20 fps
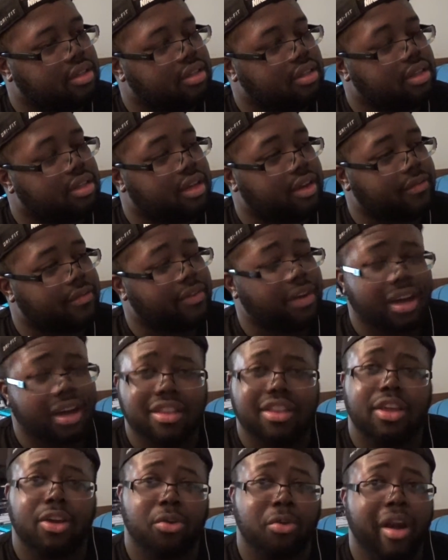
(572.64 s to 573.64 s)
Nigga,
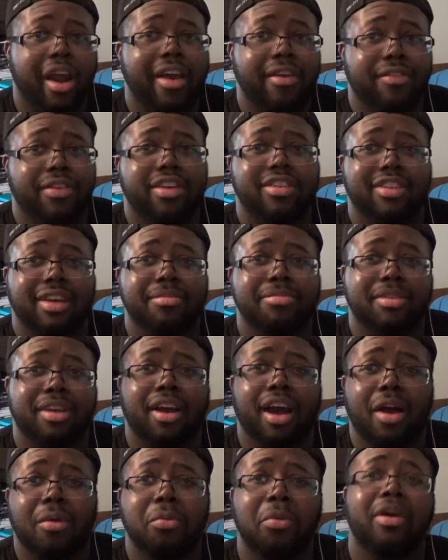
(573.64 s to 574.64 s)
fuck the graphics. I
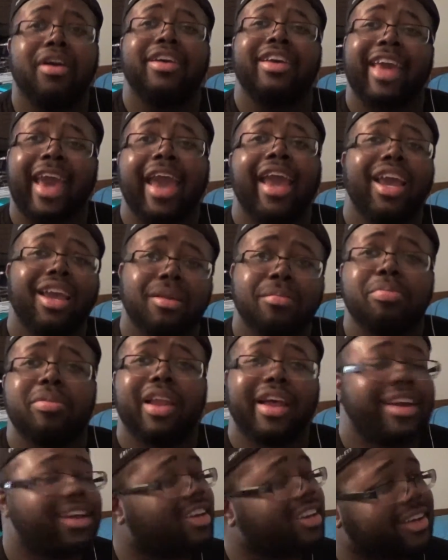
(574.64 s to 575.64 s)
want
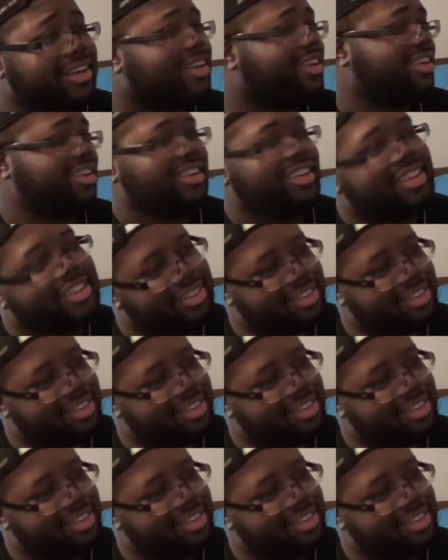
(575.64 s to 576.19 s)
gameplay, nigga.